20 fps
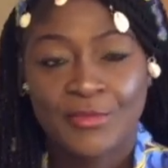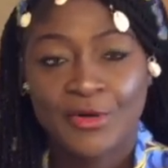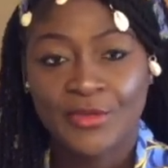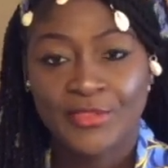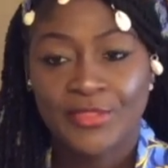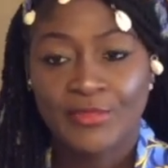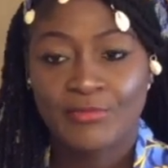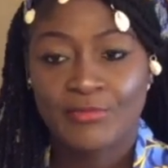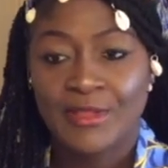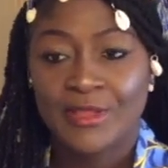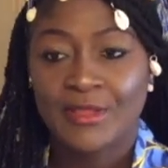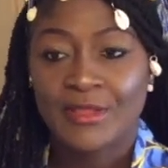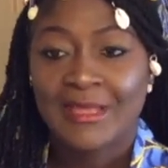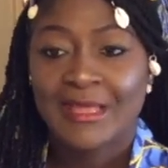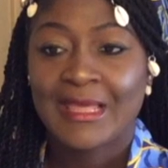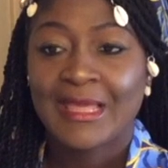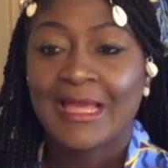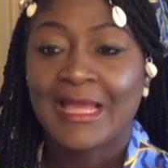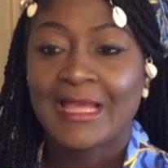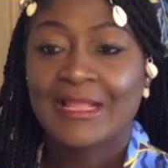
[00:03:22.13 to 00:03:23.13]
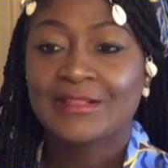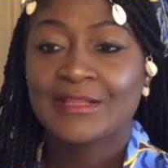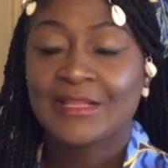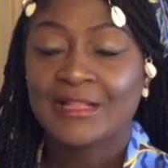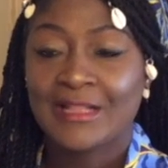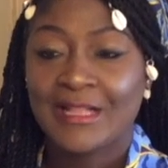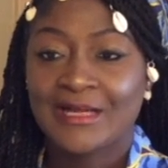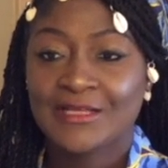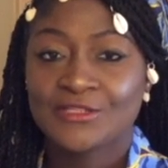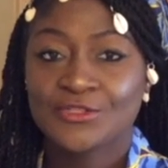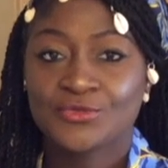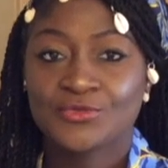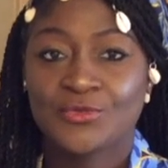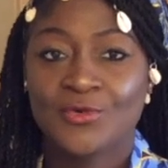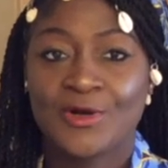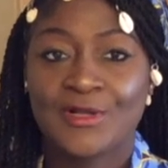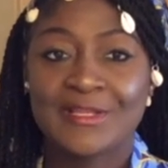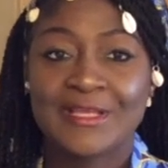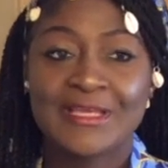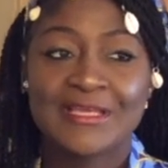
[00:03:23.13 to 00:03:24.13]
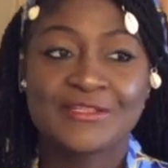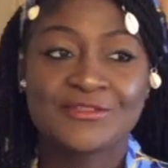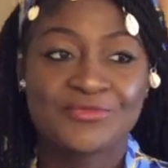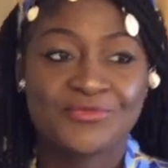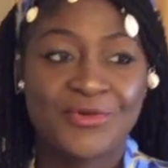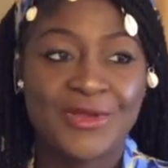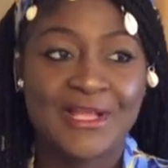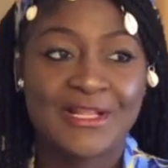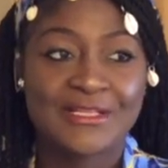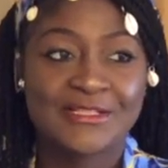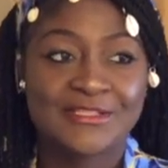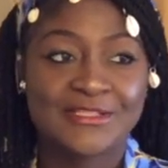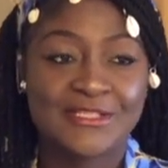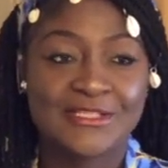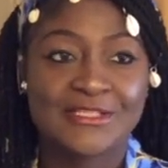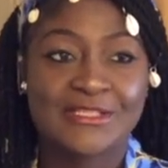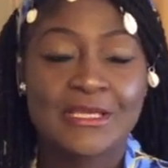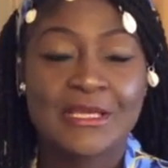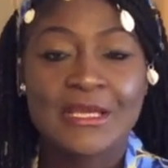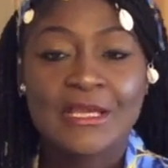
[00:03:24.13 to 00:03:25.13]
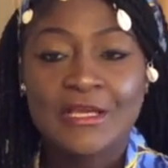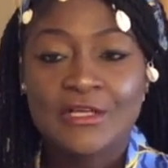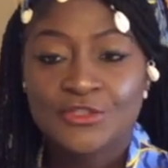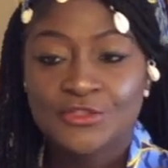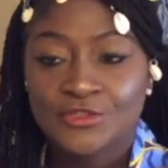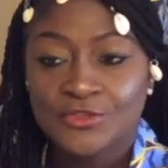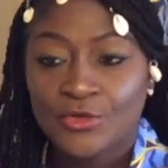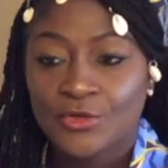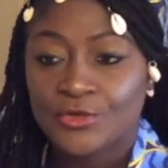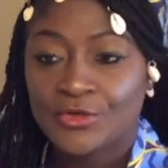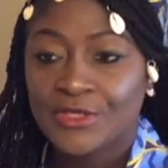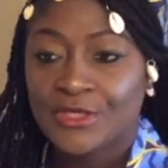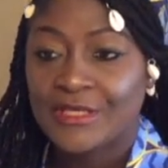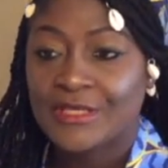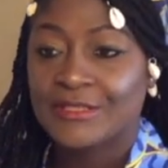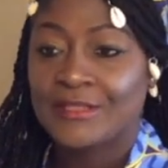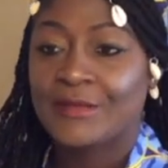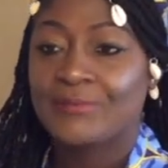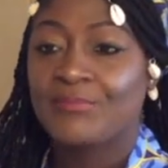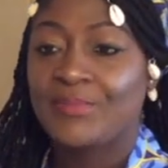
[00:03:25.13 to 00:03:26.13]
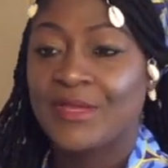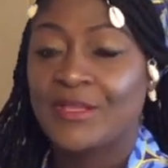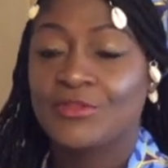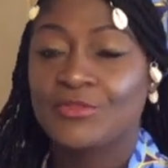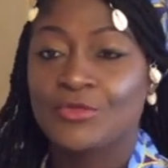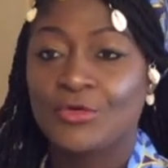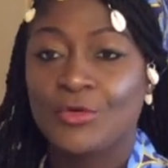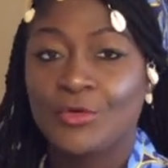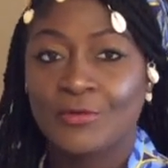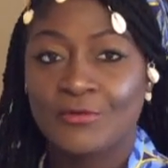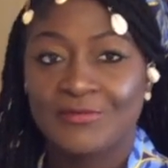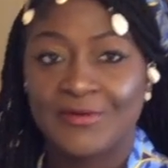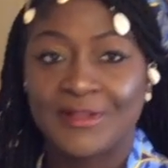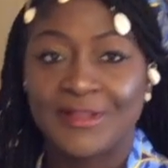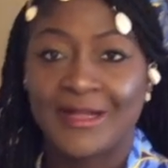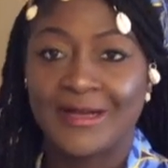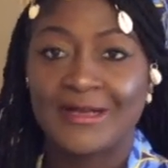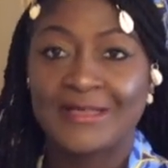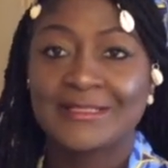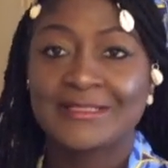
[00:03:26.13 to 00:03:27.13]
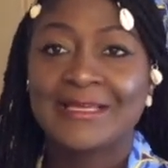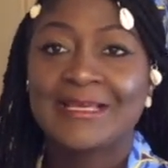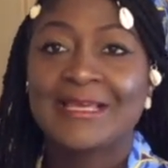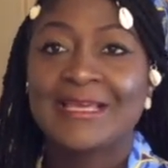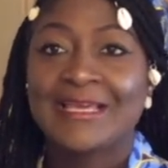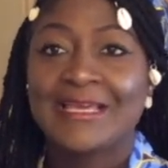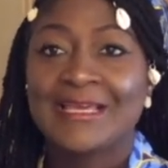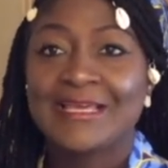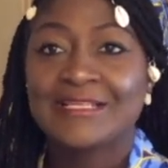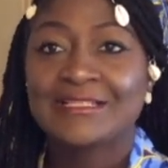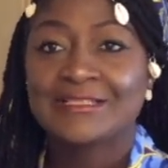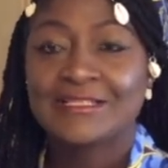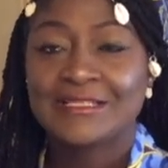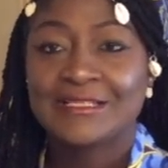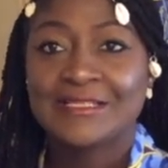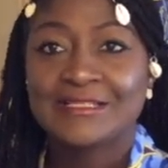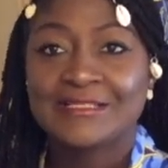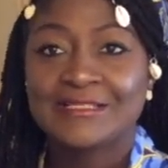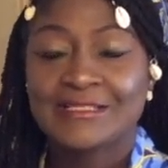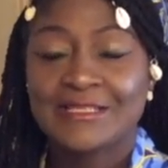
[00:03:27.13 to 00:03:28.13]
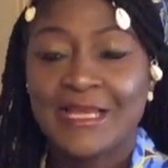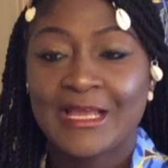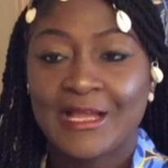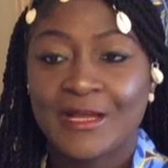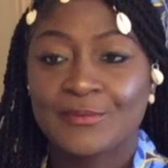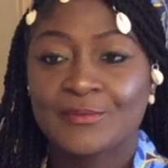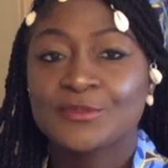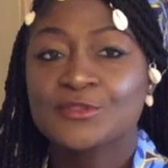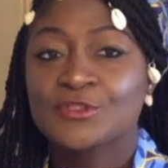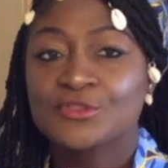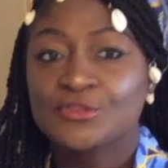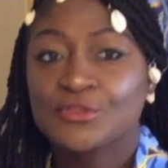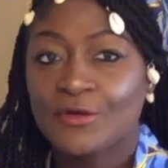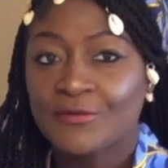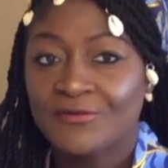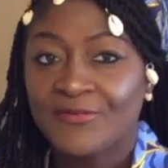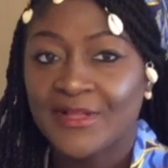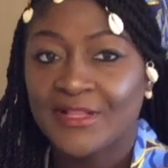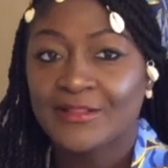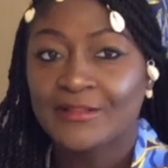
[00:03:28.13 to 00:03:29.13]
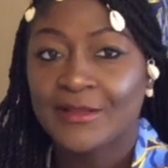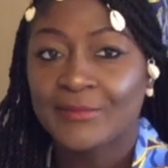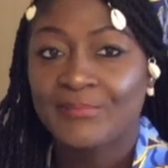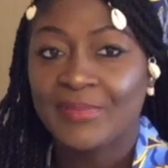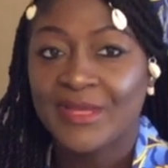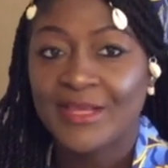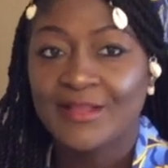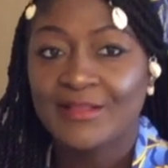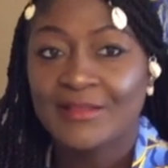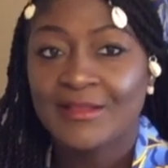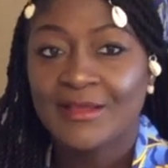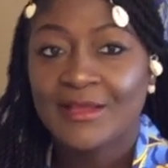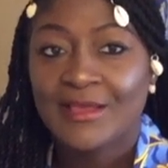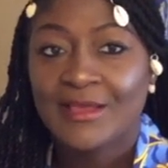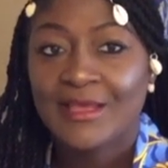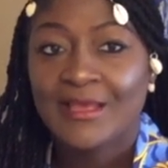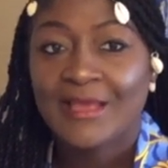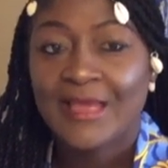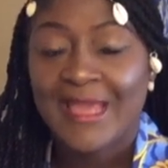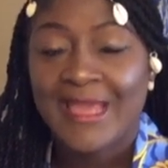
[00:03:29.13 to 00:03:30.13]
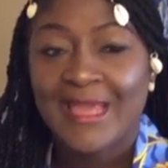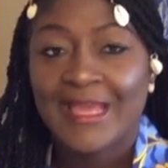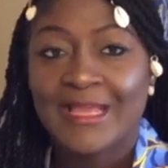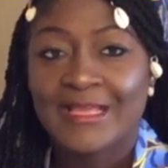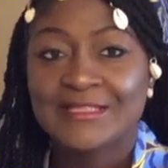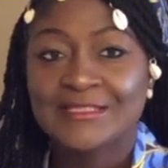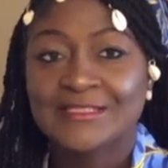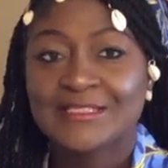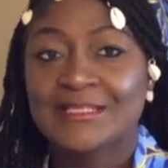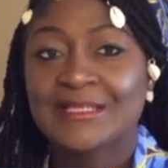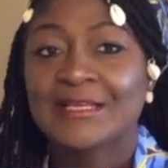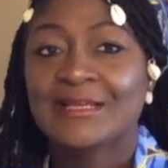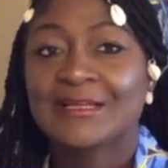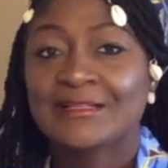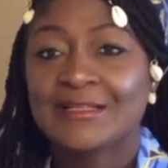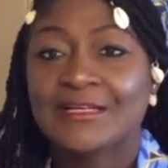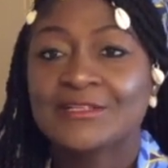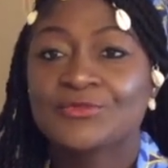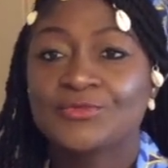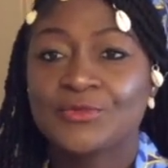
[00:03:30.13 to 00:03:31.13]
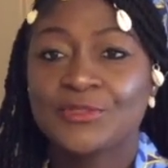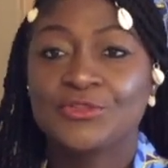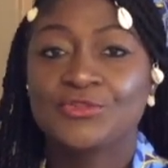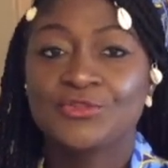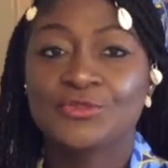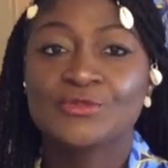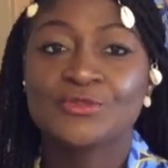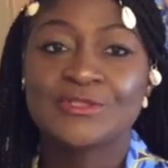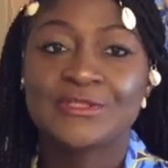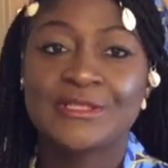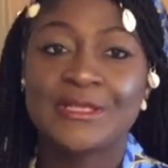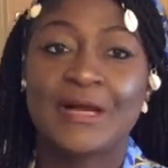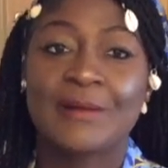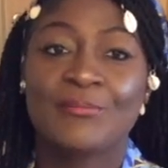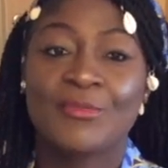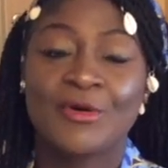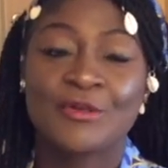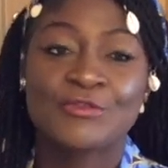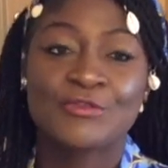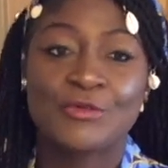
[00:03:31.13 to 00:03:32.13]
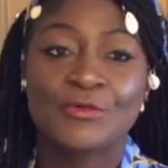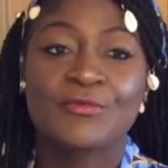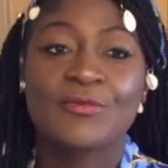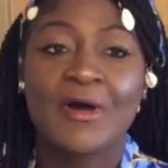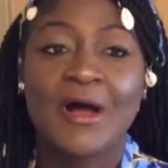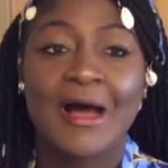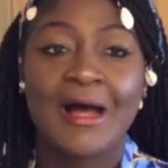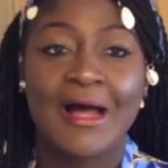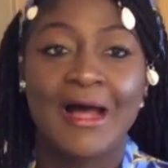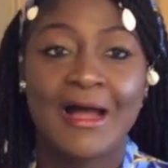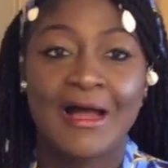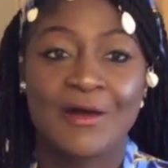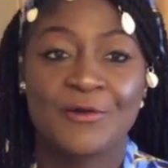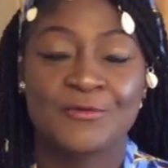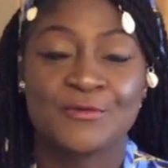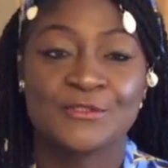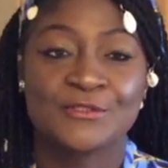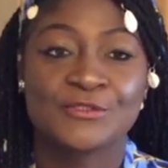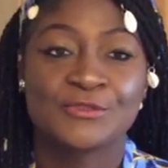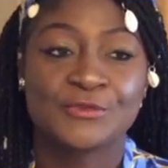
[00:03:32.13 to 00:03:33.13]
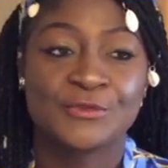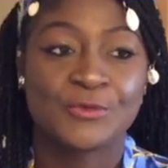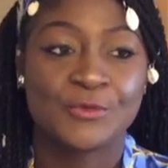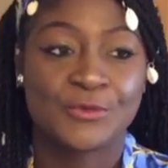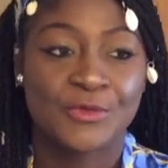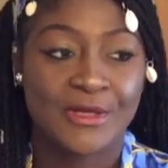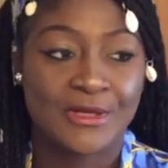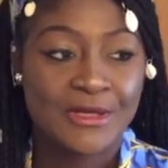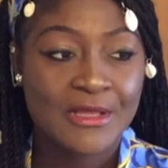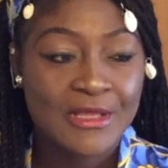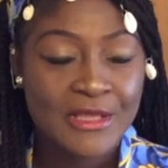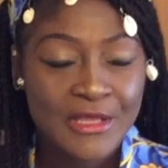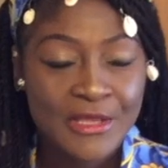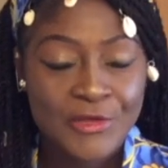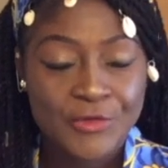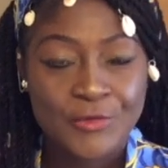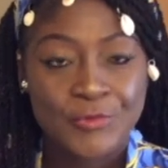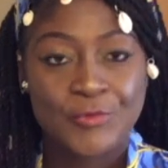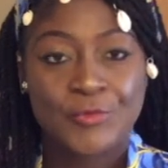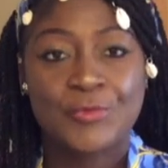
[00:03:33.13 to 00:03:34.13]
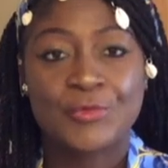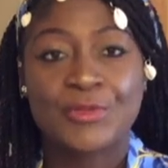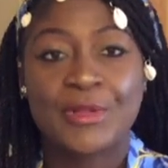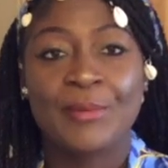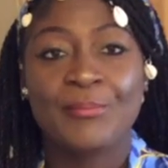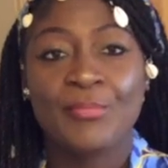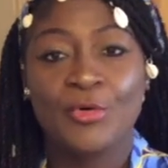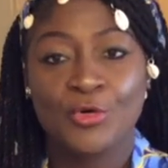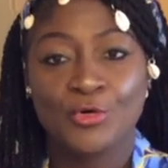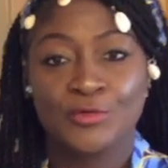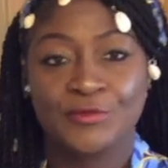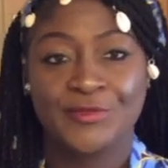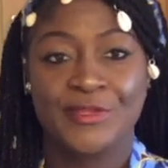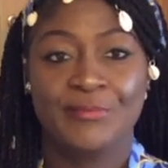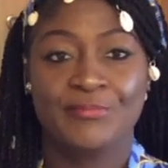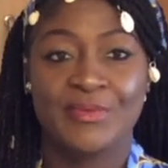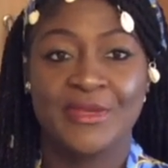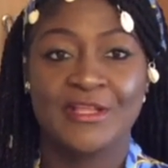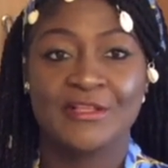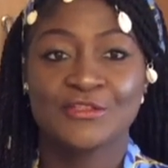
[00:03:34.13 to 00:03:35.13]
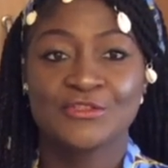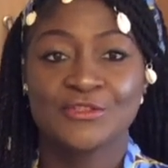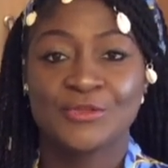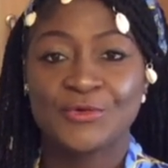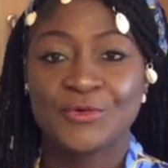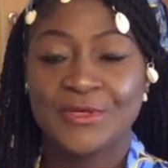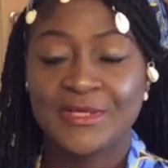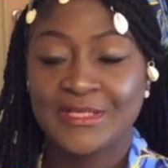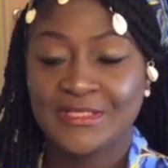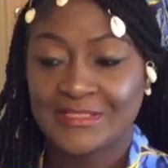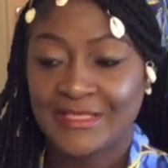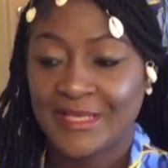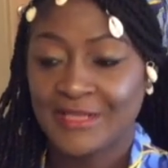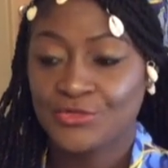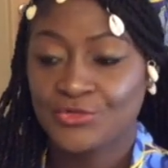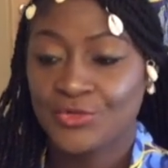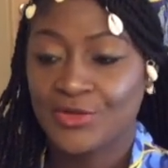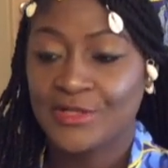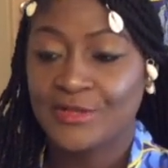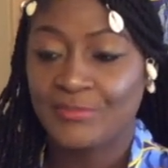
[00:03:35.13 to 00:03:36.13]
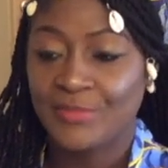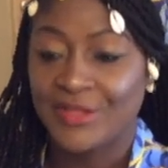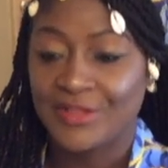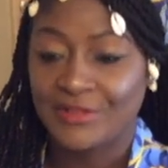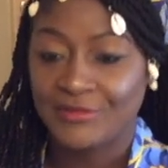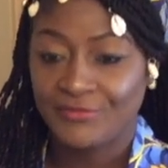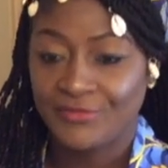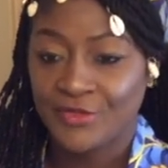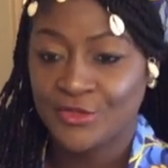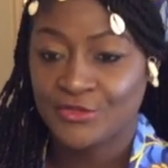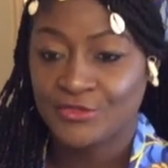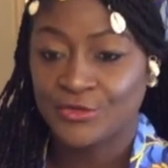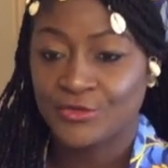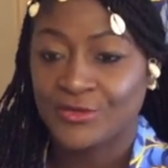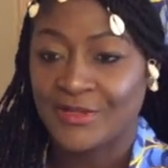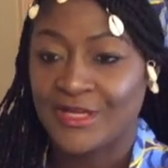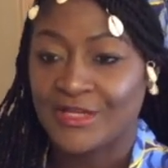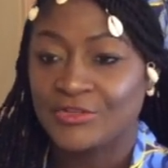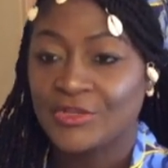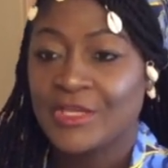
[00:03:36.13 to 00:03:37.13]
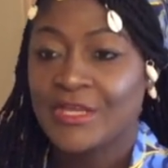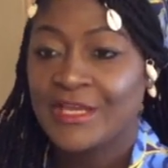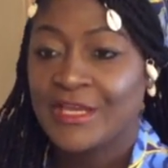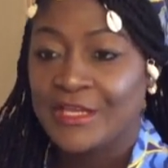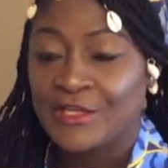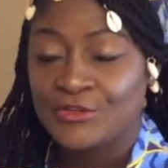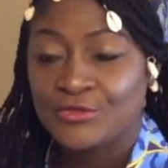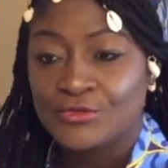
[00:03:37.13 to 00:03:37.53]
So it's by soaking it, we're just cleaning it at the same time, because when we're rinsing it, we're not really getting all the dirt, because it's just rinsing. But if we soak it overnight, it's soaked, that helps to really deep cleanse or deep clean the bean.